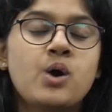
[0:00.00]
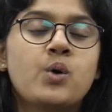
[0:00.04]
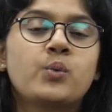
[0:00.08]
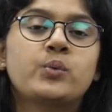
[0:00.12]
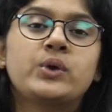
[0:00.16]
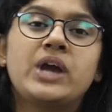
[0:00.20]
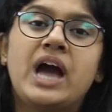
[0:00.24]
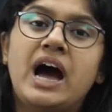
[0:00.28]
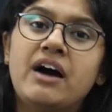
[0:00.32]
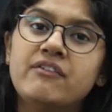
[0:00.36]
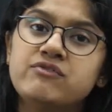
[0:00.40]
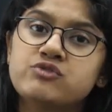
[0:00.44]

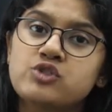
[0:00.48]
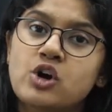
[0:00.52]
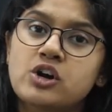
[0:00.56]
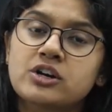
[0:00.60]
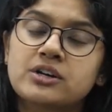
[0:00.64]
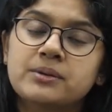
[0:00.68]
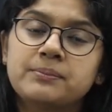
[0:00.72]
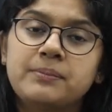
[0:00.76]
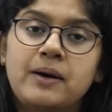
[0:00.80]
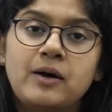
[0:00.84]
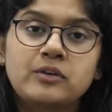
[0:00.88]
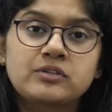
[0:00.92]
We have
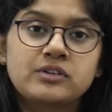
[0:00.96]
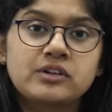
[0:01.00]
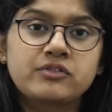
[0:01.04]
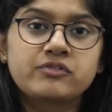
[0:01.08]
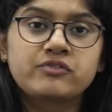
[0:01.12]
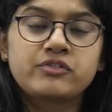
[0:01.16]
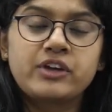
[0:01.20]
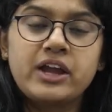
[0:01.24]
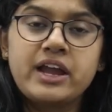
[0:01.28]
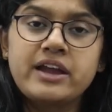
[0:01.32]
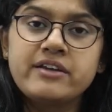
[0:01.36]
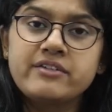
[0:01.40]
talked about
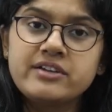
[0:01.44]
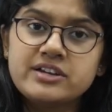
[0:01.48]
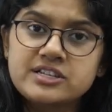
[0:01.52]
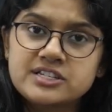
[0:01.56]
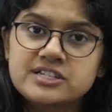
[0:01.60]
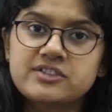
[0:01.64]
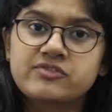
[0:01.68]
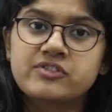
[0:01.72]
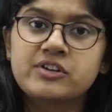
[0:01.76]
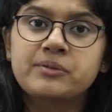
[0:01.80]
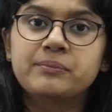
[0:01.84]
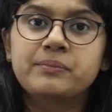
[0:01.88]
the
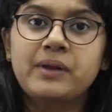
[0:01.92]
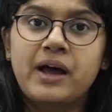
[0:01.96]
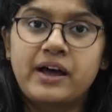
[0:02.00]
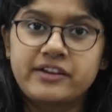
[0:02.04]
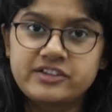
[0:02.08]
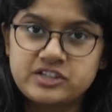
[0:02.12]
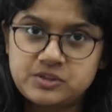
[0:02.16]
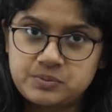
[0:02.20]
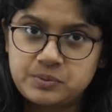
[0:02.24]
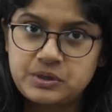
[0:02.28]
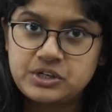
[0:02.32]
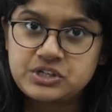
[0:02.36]
various different
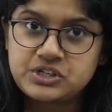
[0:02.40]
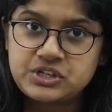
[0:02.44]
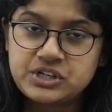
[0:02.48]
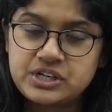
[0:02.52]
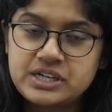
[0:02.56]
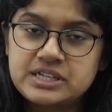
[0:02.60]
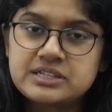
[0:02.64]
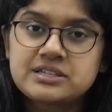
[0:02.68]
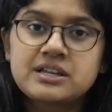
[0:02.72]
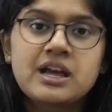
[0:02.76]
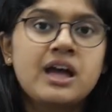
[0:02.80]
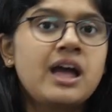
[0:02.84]
plant
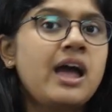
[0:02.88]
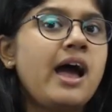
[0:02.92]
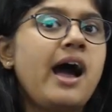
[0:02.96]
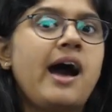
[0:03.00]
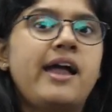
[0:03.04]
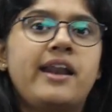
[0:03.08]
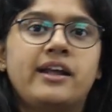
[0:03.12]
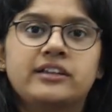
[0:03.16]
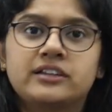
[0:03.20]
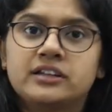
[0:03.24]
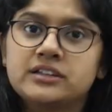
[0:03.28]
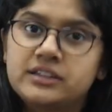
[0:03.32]
species
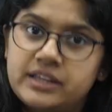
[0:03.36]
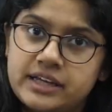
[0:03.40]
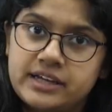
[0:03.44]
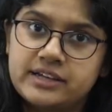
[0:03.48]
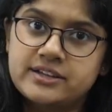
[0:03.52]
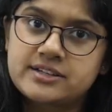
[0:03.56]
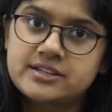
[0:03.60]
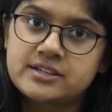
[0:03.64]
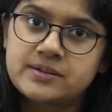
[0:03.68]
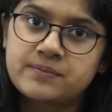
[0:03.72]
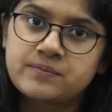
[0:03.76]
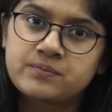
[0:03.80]
and other
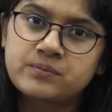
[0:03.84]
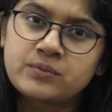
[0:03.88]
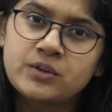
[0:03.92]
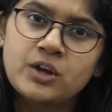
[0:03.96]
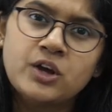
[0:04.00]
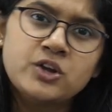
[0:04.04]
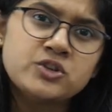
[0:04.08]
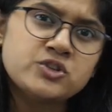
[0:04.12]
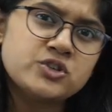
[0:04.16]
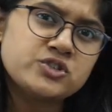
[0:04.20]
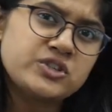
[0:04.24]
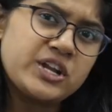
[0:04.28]
things.
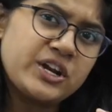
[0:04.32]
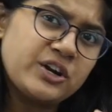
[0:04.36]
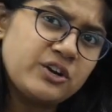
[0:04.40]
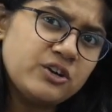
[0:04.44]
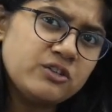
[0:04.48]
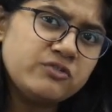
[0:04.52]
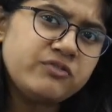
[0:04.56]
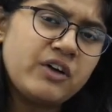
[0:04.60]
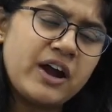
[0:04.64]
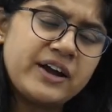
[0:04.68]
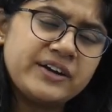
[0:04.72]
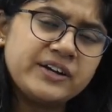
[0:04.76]
So
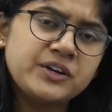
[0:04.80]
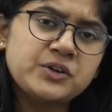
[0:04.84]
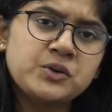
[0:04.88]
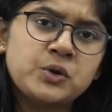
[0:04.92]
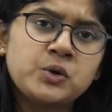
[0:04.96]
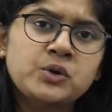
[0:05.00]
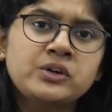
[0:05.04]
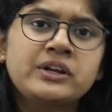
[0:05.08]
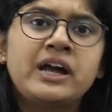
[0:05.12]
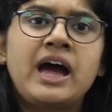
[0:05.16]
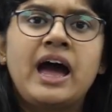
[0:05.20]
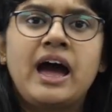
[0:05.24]
Pteridophyta
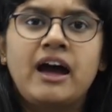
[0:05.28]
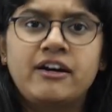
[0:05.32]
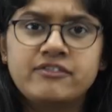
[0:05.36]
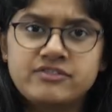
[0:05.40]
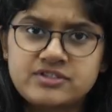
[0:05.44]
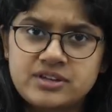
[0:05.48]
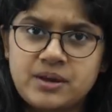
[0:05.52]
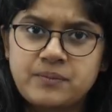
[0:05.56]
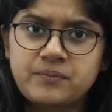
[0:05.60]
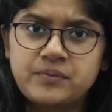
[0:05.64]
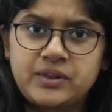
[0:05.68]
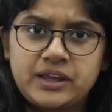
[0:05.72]
don't
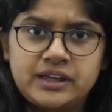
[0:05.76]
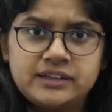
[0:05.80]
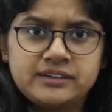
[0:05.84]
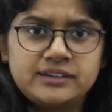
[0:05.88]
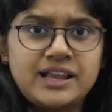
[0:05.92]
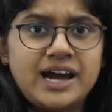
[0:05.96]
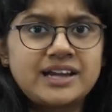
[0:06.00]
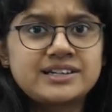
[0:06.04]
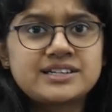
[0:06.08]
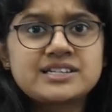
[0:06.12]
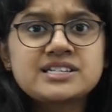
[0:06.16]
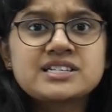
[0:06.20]
have something.
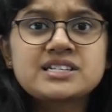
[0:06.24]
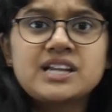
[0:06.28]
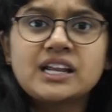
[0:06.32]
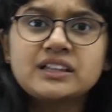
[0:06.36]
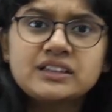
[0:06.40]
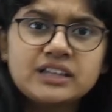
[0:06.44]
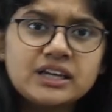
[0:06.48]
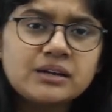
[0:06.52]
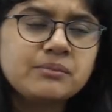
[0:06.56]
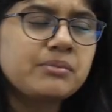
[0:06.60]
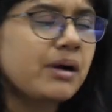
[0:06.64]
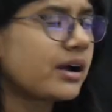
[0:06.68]
That is
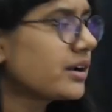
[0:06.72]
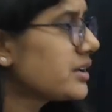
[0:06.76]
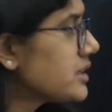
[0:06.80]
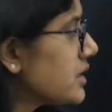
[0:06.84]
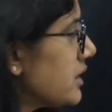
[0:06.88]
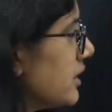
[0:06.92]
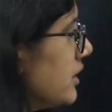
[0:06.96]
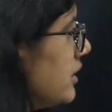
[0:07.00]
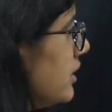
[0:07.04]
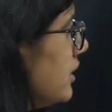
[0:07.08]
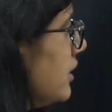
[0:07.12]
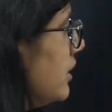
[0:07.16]
nothing but,
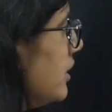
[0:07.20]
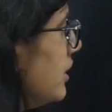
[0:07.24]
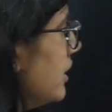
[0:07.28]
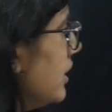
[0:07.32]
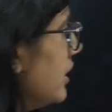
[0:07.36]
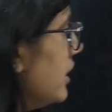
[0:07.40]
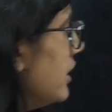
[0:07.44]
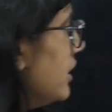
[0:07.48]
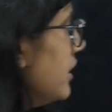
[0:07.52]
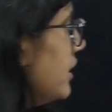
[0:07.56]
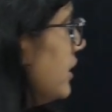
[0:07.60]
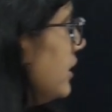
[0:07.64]

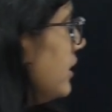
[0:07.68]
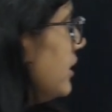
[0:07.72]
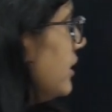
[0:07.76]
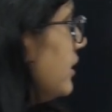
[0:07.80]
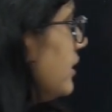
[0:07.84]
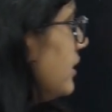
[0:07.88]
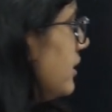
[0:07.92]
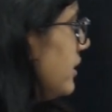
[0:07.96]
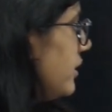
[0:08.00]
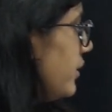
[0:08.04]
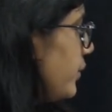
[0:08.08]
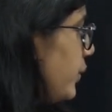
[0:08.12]

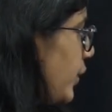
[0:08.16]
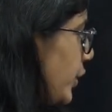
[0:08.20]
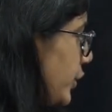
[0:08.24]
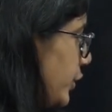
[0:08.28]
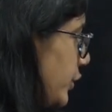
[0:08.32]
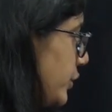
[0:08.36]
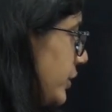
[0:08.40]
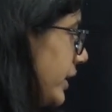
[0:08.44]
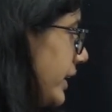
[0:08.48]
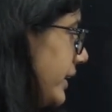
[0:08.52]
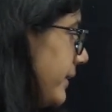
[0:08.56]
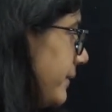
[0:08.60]
what do
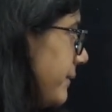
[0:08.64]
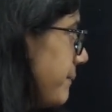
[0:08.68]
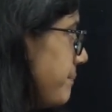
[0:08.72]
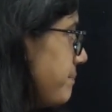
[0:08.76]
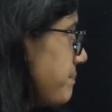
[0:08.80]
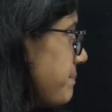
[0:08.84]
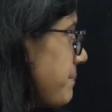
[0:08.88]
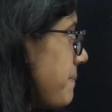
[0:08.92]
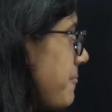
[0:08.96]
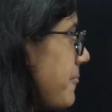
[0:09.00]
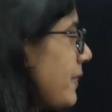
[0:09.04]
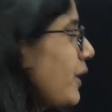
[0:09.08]
you think?
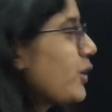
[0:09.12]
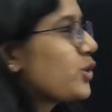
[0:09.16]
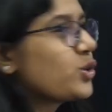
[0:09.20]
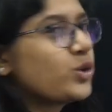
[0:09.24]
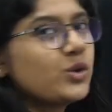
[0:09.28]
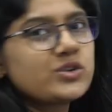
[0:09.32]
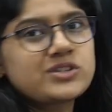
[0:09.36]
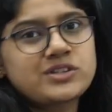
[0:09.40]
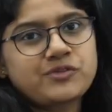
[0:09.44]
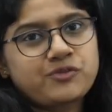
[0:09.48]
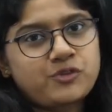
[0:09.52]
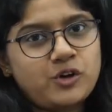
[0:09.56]

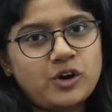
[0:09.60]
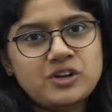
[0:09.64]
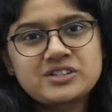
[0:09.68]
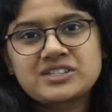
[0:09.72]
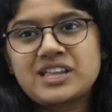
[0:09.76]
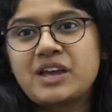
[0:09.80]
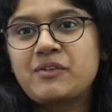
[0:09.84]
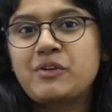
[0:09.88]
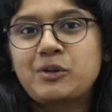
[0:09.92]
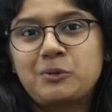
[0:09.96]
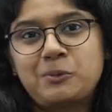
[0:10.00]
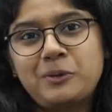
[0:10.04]
Roots, of course,
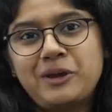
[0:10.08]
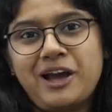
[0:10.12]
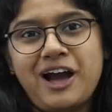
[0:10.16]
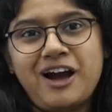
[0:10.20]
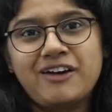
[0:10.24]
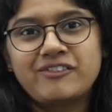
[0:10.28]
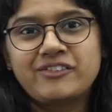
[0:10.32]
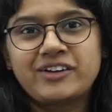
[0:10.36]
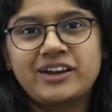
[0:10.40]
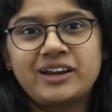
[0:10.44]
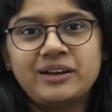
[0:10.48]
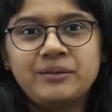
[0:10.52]
they will be
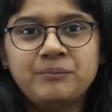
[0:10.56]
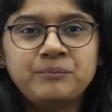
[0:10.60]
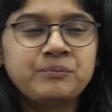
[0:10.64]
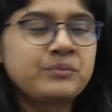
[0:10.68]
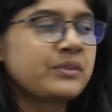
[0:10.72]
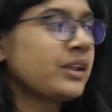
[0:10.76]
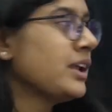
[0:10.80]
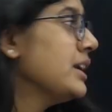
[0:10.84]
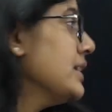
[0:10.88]
having.